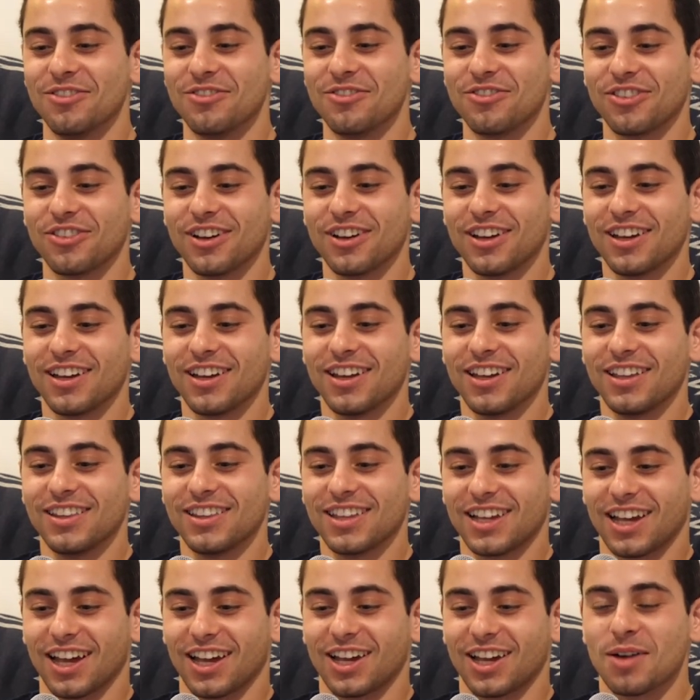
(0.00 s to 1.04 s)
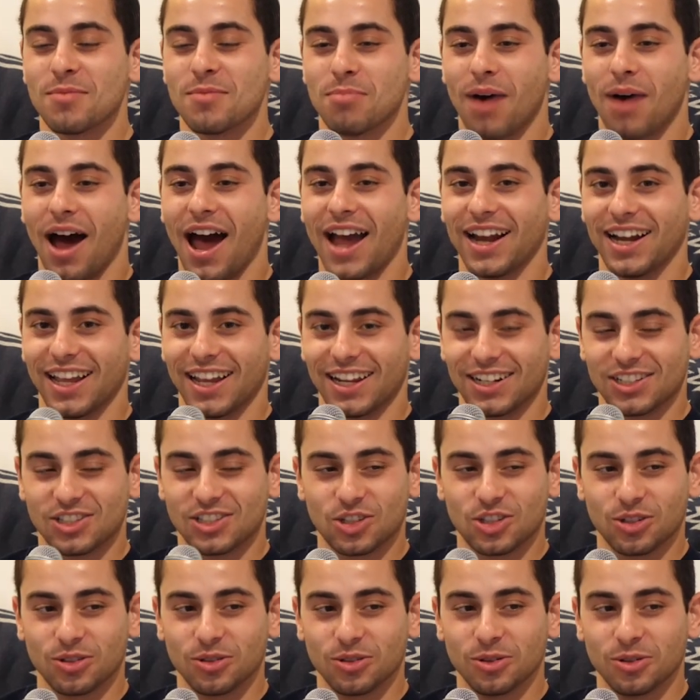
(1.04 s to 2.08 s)
of the combining
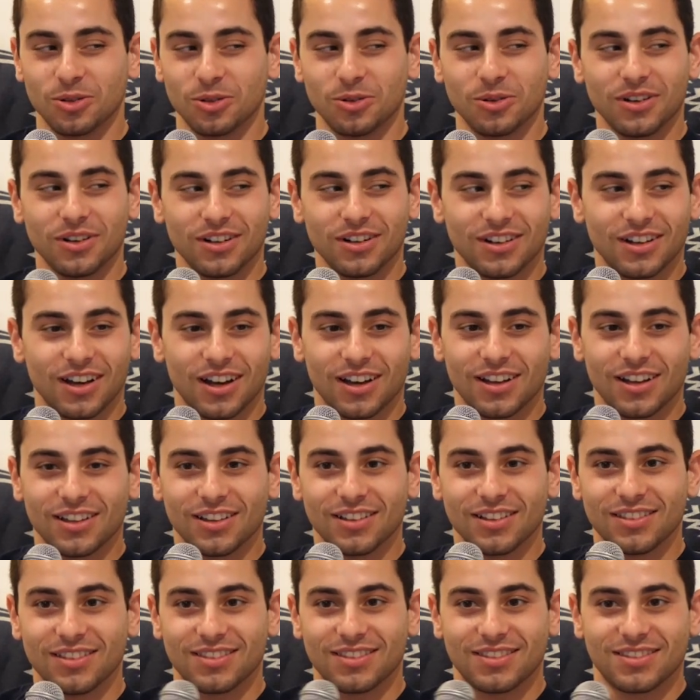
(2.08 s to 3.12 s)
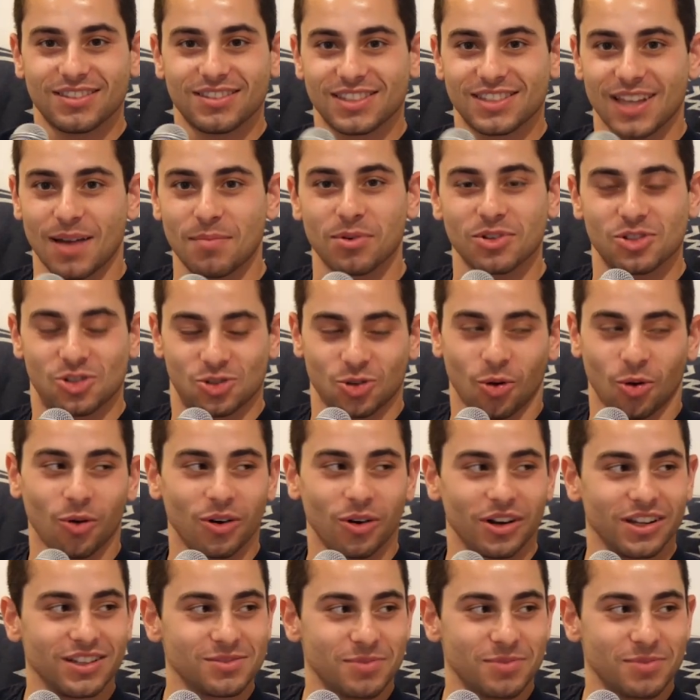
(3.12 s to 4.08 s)
two separate stories.